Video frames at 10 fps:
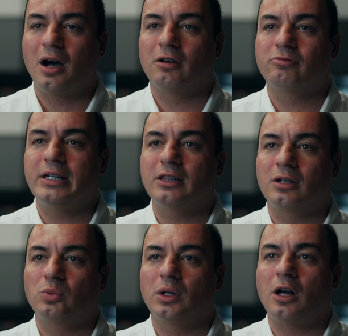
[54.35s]
A
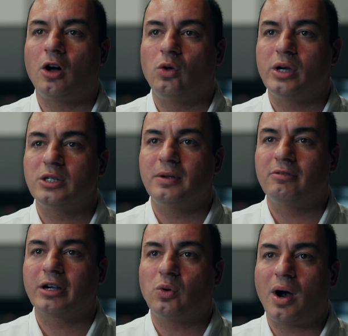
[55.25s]
relearn will always be
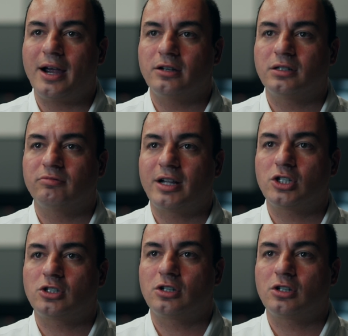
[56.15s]
required to register